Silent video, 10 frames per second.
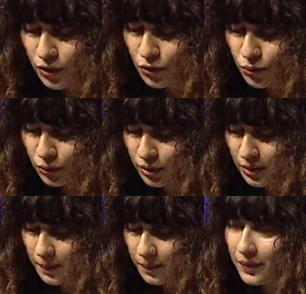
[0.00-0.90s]

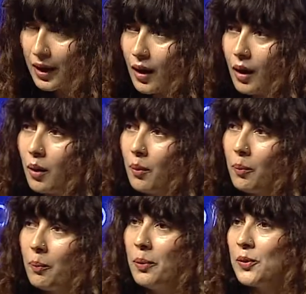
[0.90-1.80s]
truth."
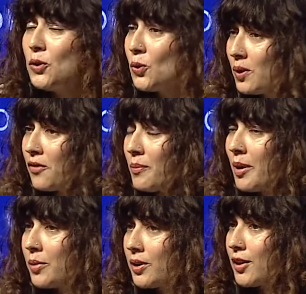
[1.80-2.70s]
But you will
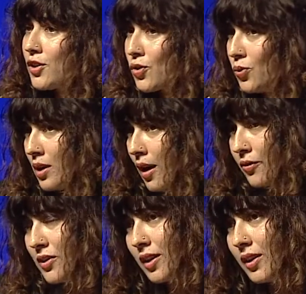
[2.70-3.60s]
remember that soon
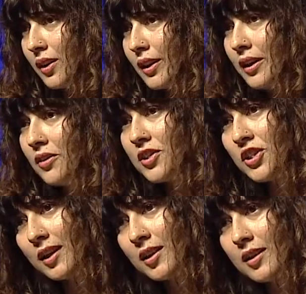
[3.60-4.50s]
after, he
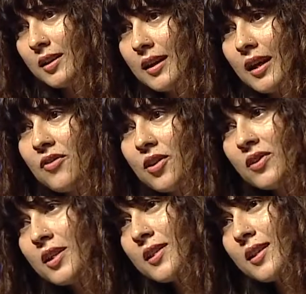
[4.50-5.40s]
rejected it and
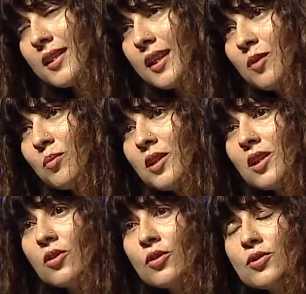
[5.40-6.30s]
reversed the statement
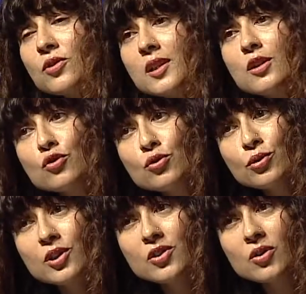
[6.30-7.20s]
in order to say,
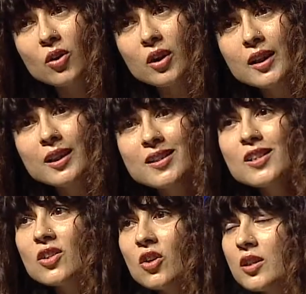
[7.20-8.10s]
"Truth is God." And this
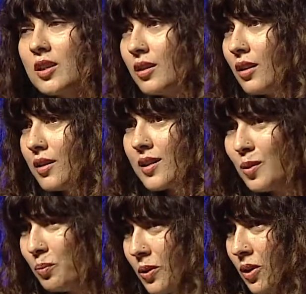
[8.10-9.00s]
is not a
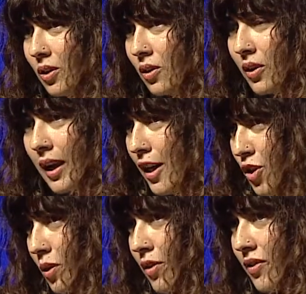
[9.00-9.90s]
simple or
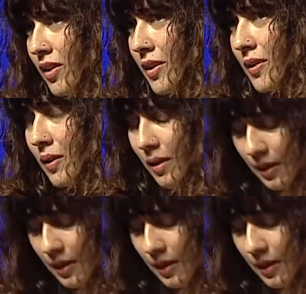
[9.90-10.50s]
casual reversal.